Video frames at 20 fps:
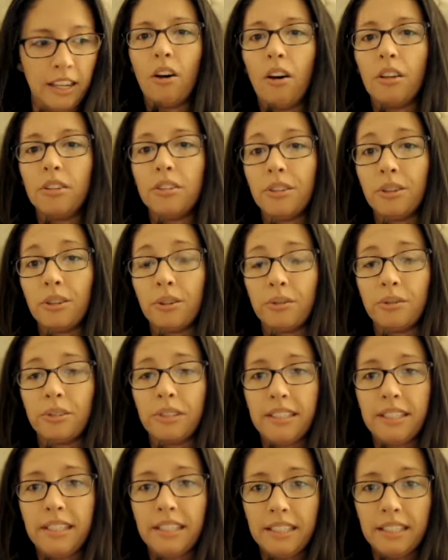Also
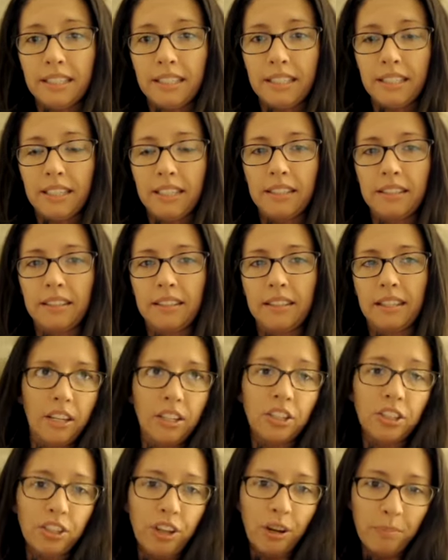dizziness,
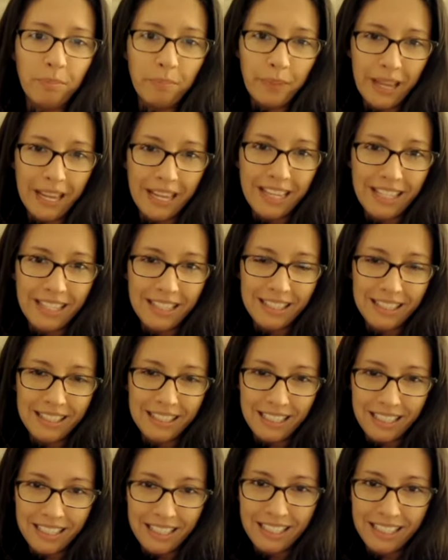sharp pains
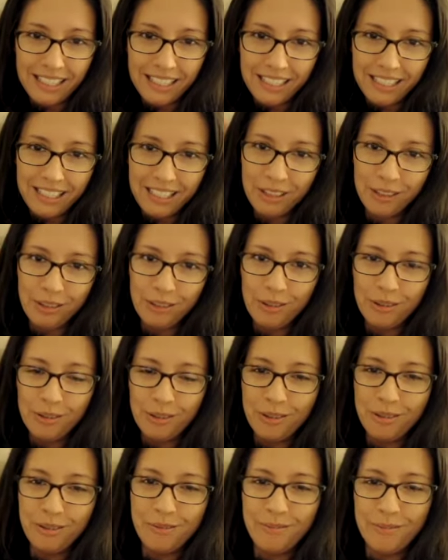
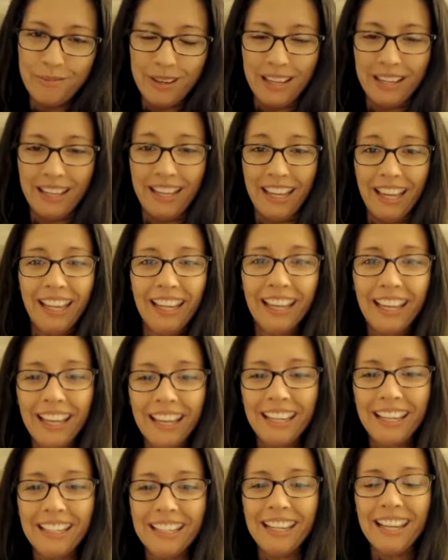into my
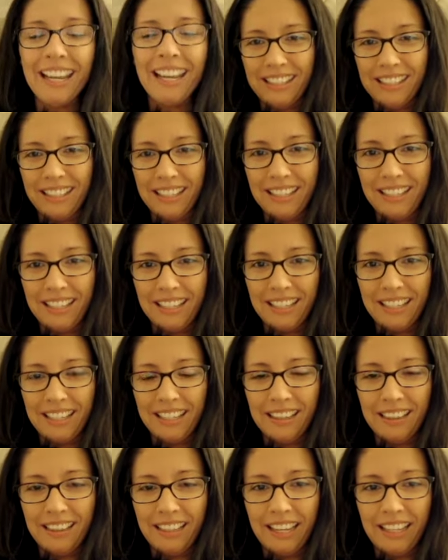head, seeing
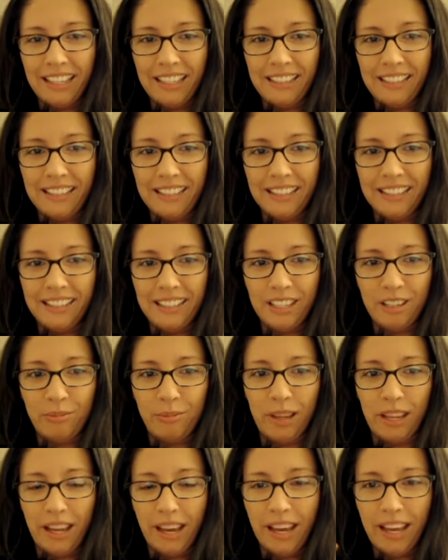lights in
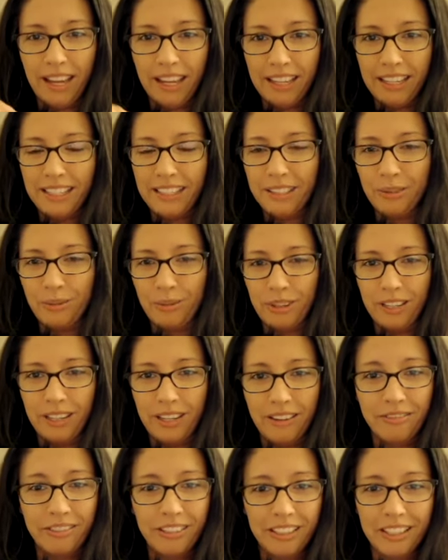my eyes when
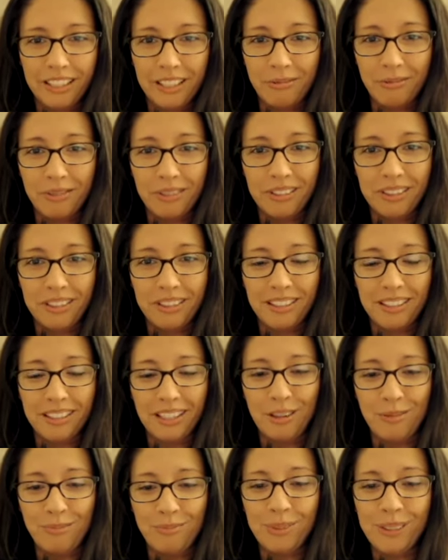everything was
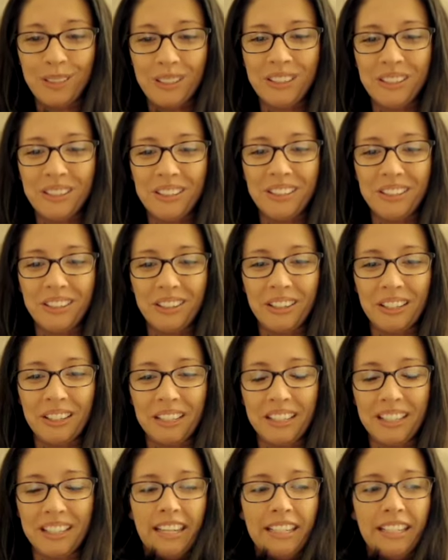completely
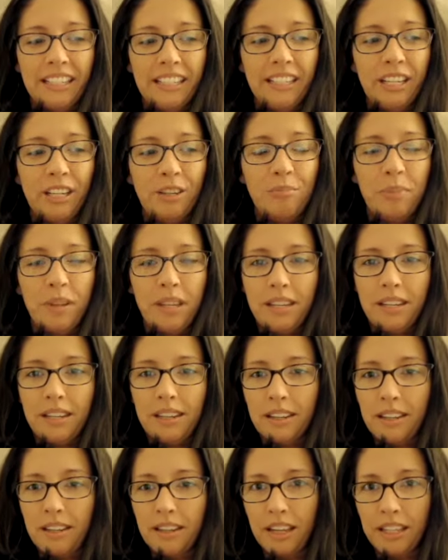dark. And it had been
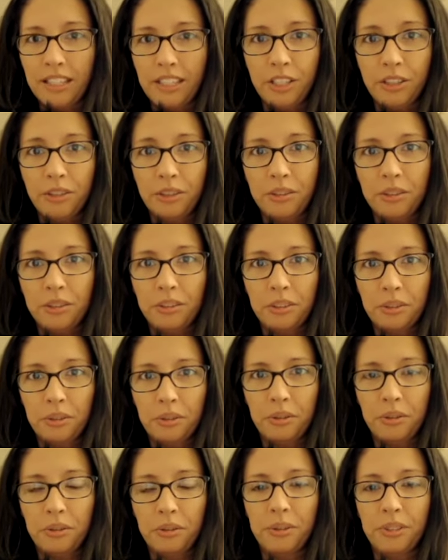a year or
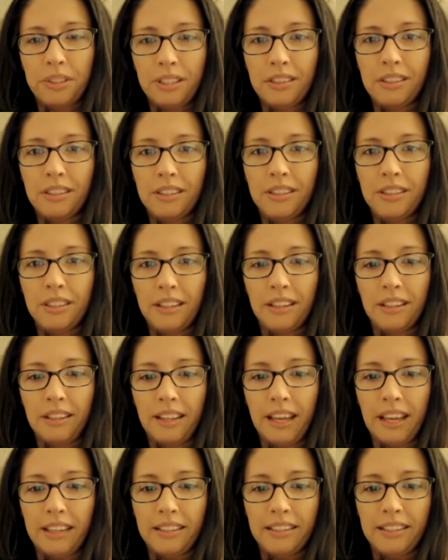two since the
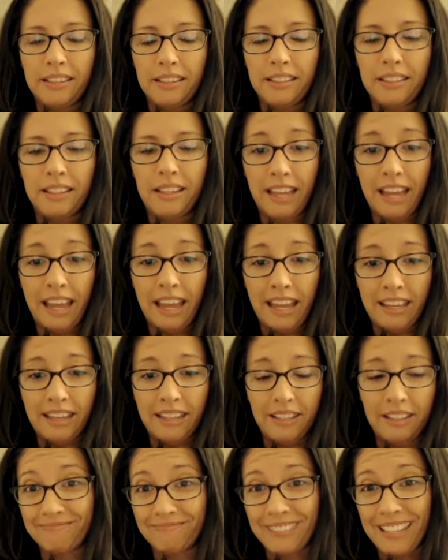last scan.